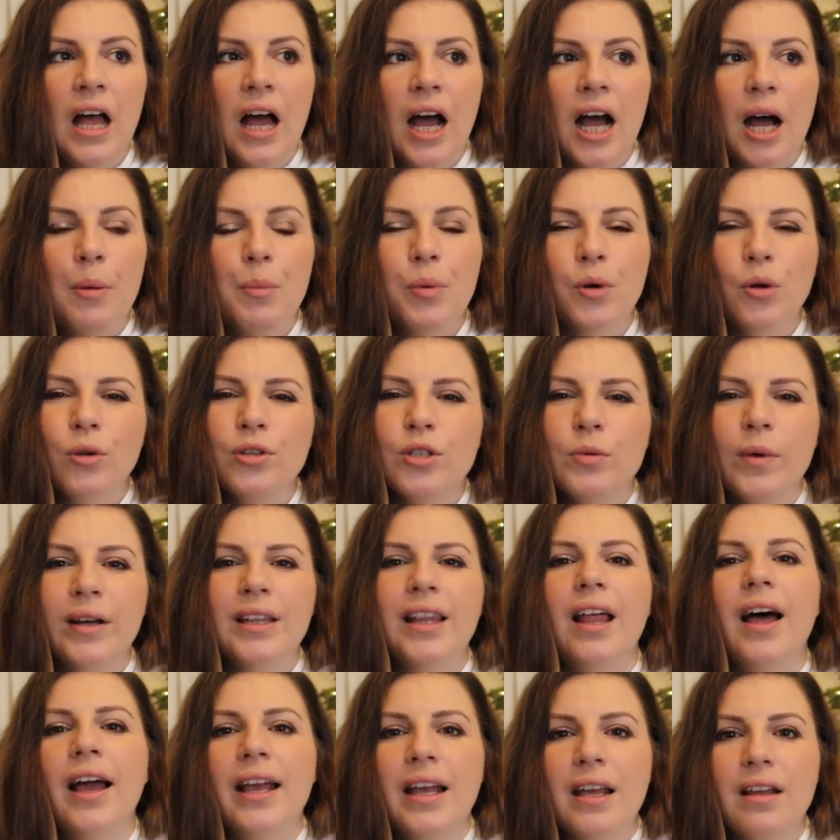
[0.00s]
But also I
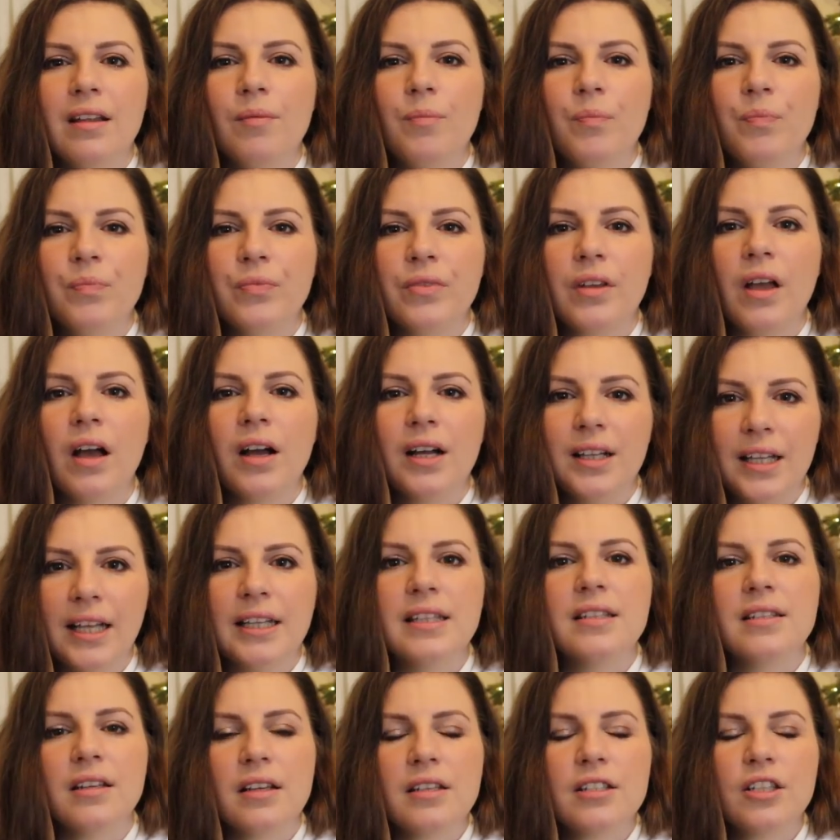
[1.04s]
like a
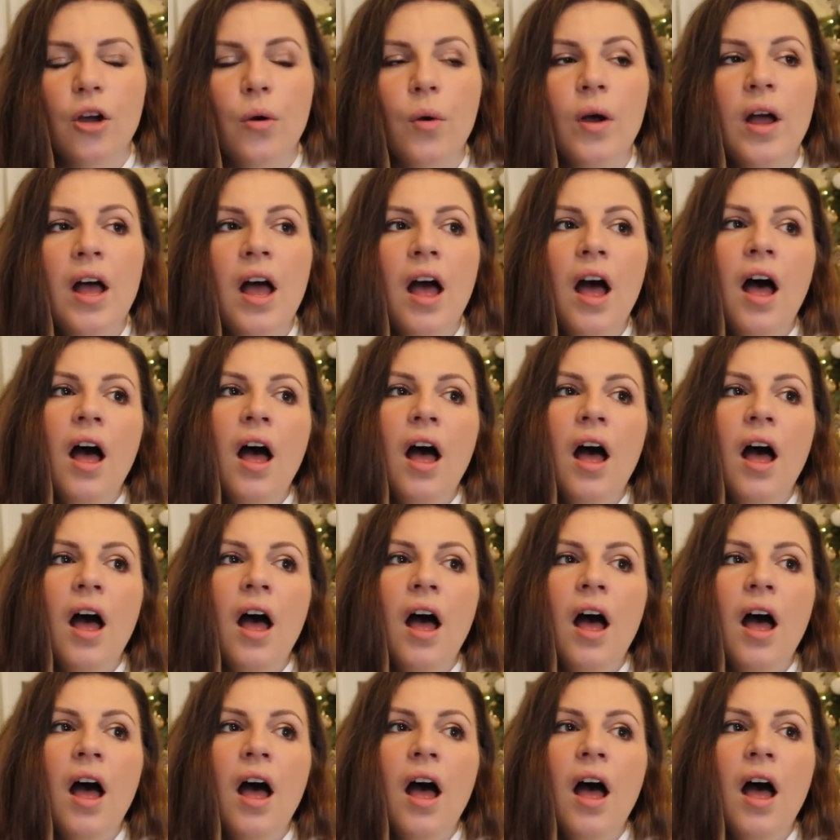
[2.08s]
cleanser. So